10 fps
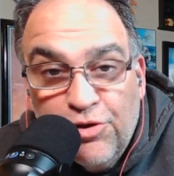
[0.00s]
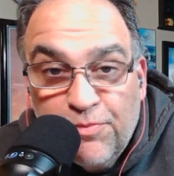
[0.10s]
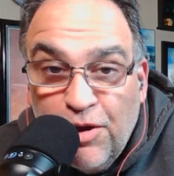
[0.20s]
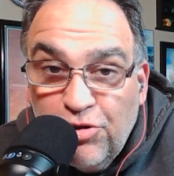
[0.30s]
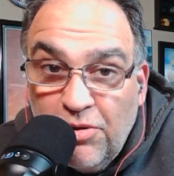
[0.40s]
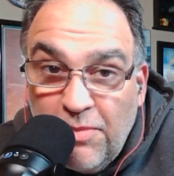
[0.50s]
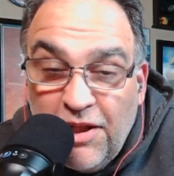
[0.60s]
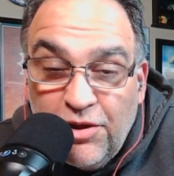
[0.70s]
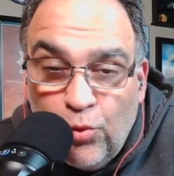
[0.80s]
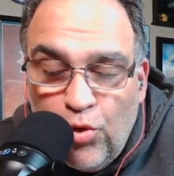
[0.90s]
especially a man
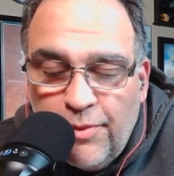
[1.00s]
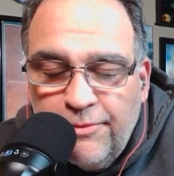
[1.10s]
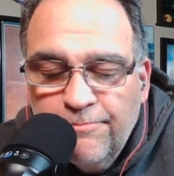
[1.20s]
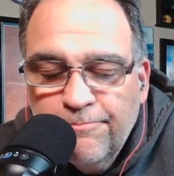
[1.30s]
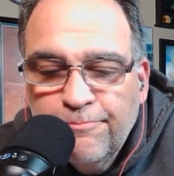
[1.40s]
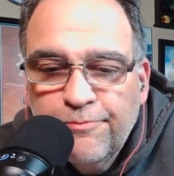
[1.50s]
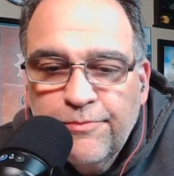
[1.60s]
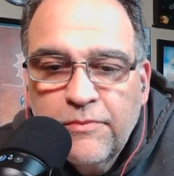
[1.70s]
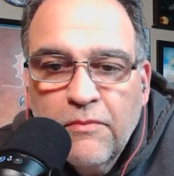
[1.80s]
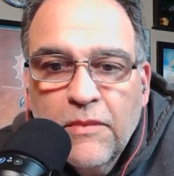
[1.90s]
and a woman.
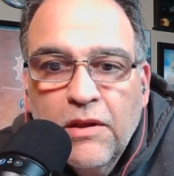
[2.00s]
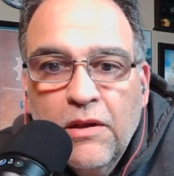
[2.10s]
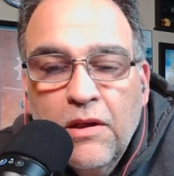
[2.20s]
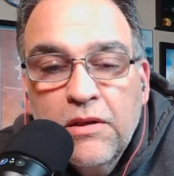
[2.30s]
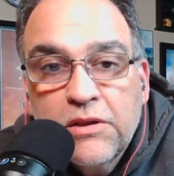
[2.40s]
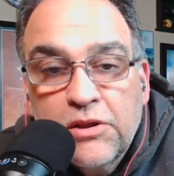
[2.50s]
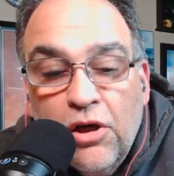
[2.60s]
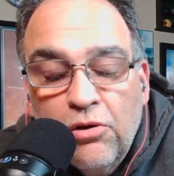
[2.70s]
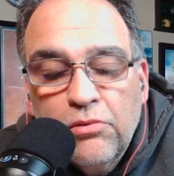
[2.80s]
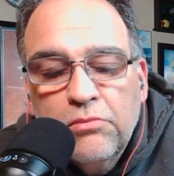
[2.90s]
So